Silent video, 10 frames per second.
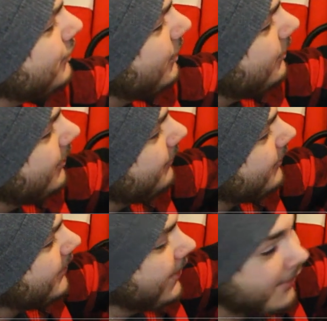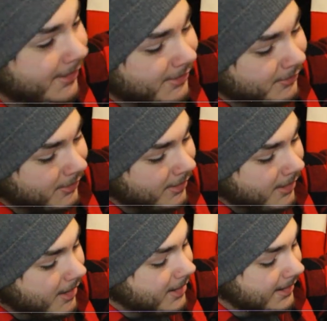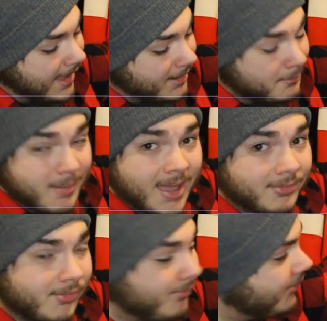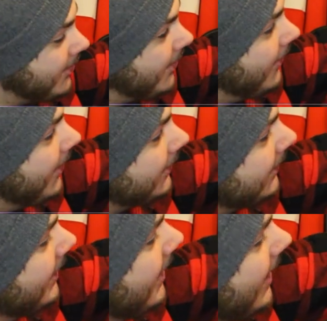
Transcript: jersey for sale, and it had a massive sale on it,